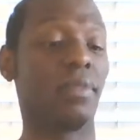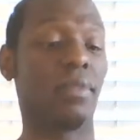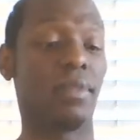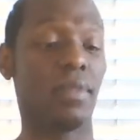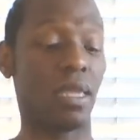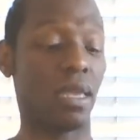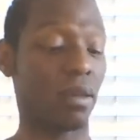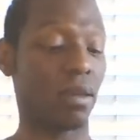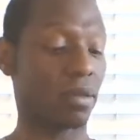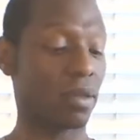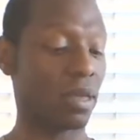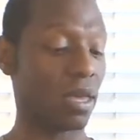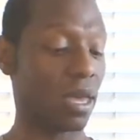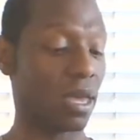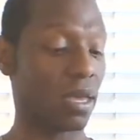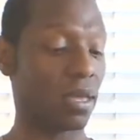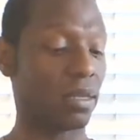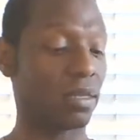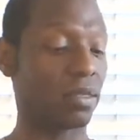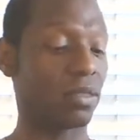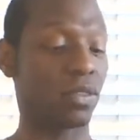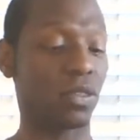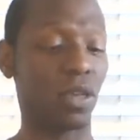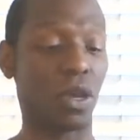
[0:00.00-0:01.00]
Okay,
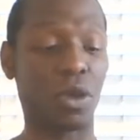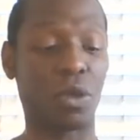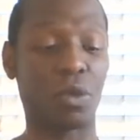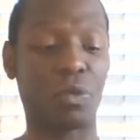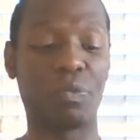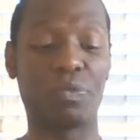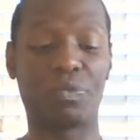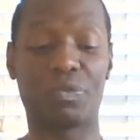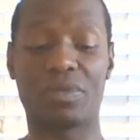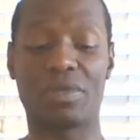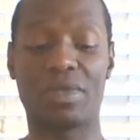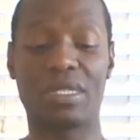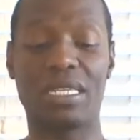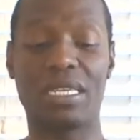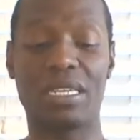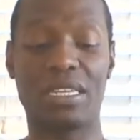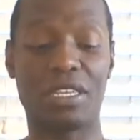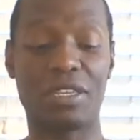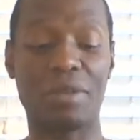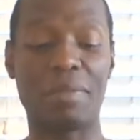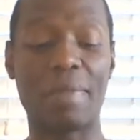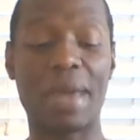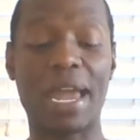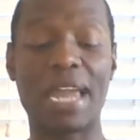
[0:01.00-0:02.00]
so
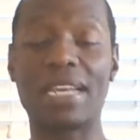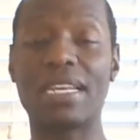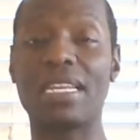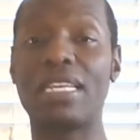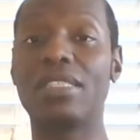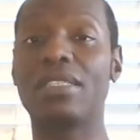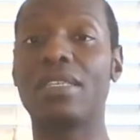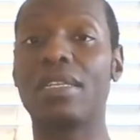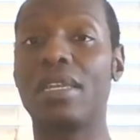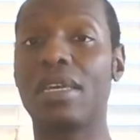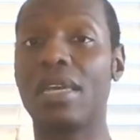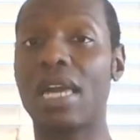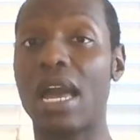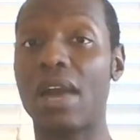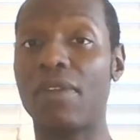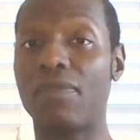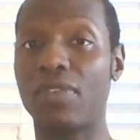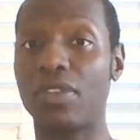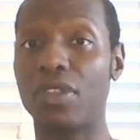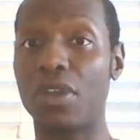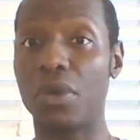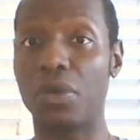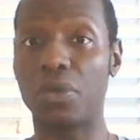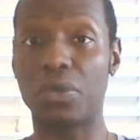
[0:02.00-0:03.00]
you might need to look out
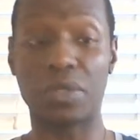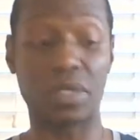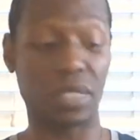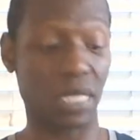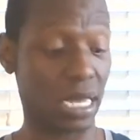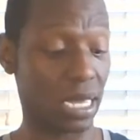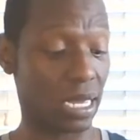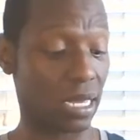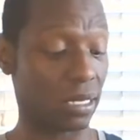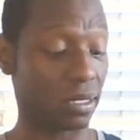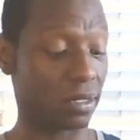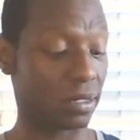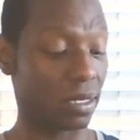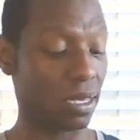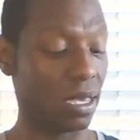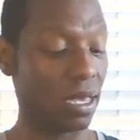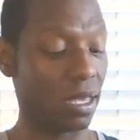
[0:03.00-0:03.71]
for those things.